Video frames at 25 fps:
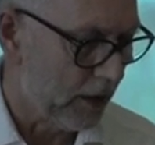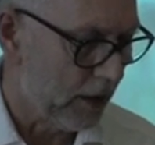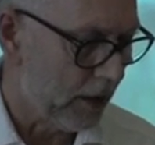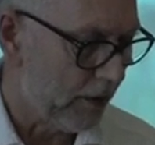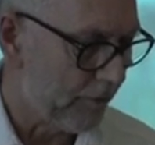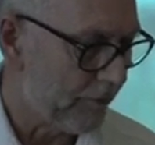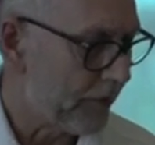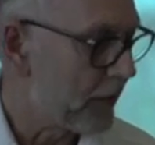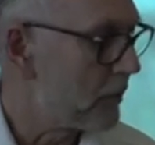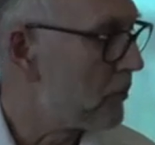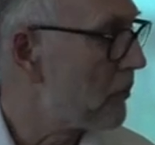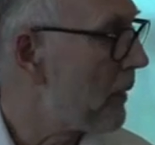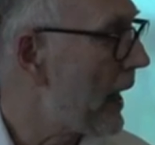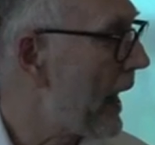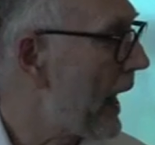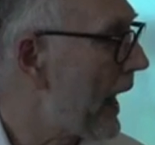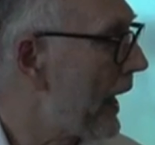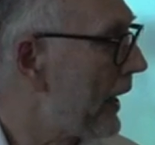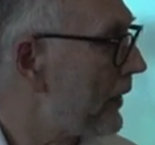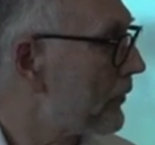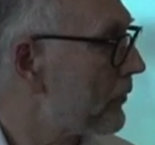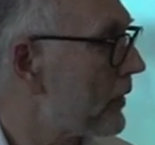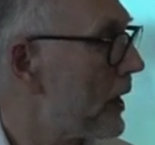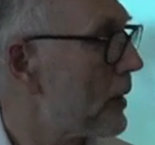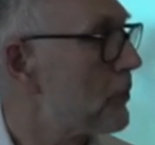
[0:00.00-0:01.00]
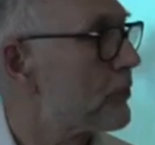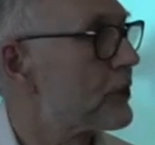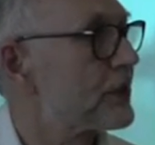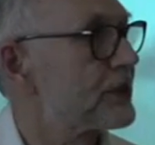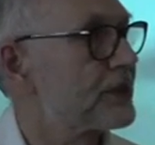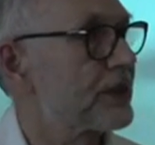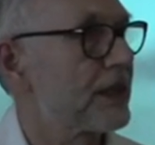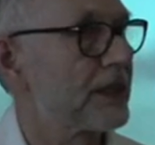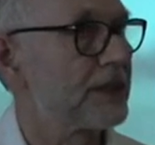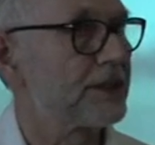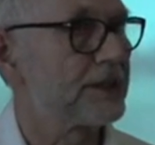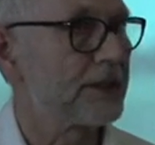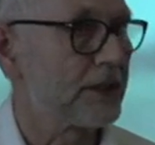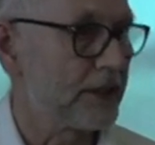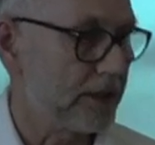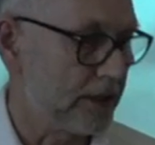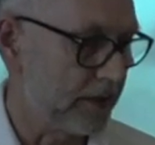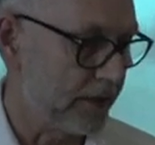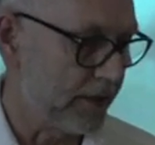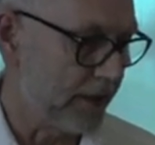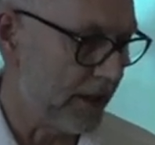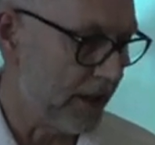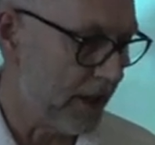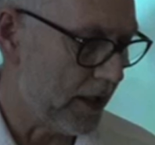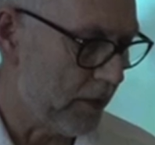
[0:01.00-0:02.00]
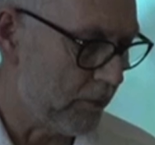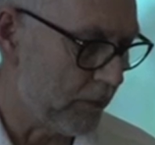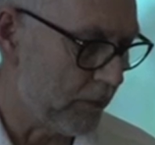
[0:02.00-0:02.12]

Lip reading: of the man represented in the